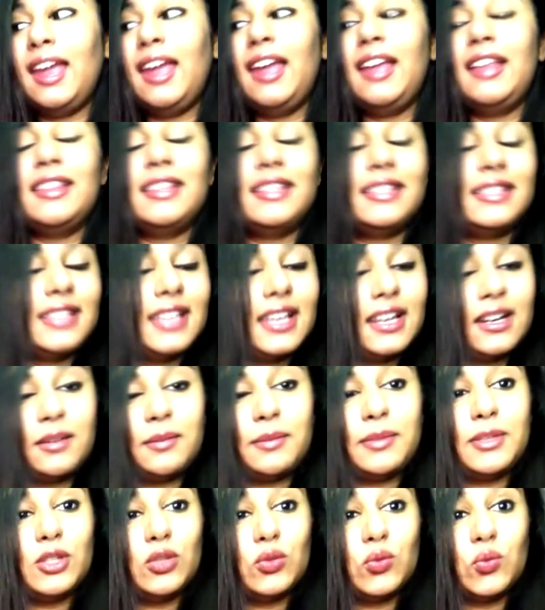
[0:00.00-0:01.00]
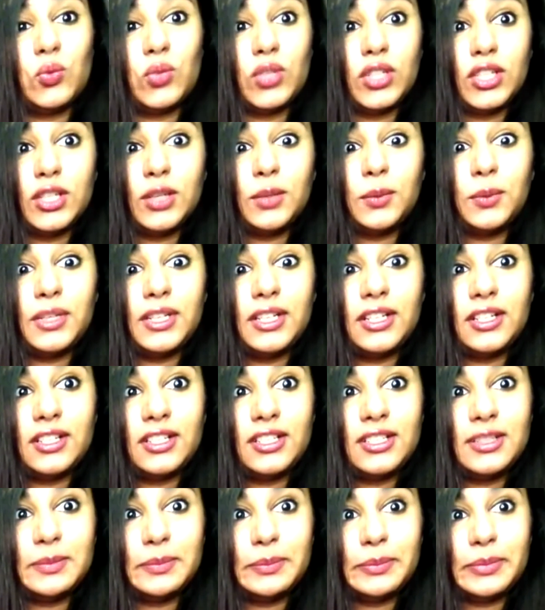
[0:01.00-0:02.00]
The setup is really
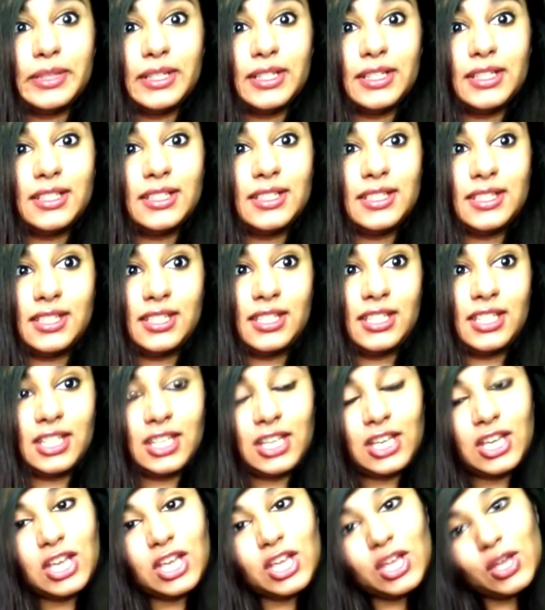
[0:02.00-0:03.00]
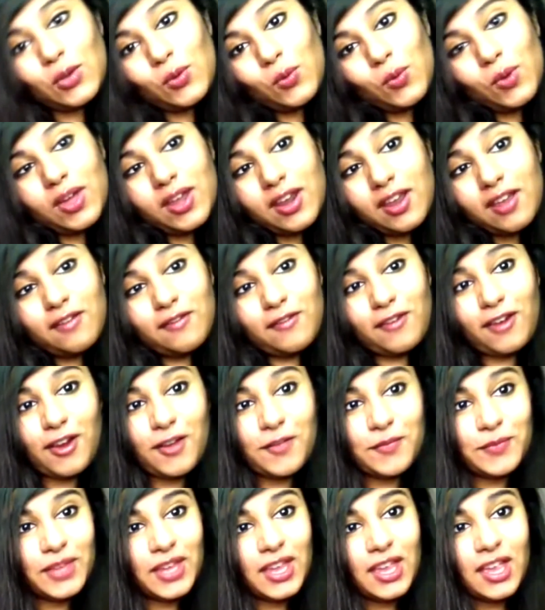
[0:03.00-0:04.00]
weird, but
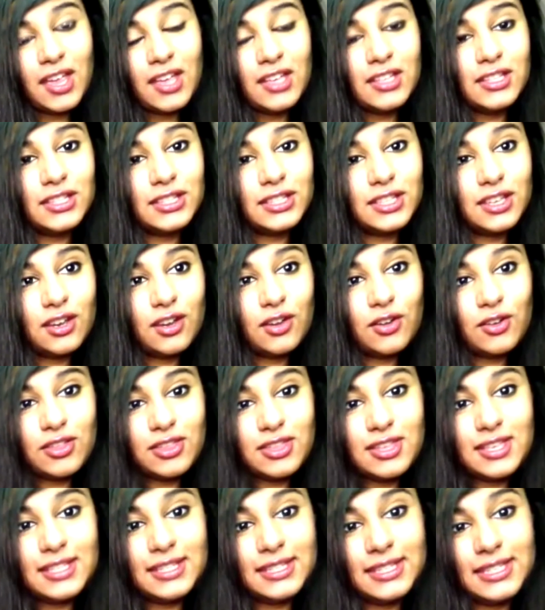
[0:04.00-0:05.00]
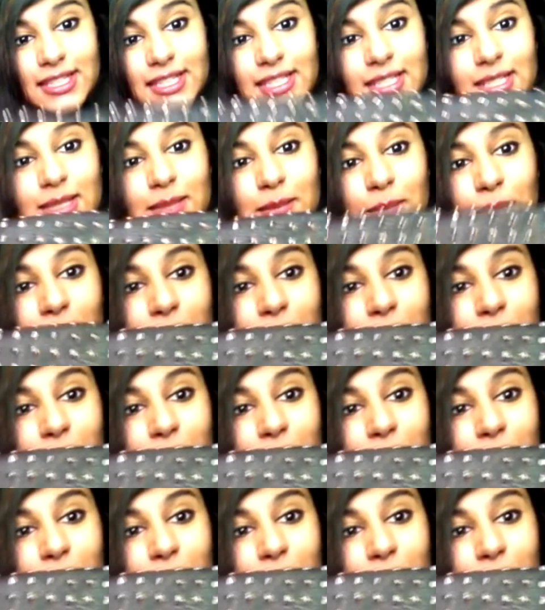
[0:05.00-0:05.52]
whatever. So this is my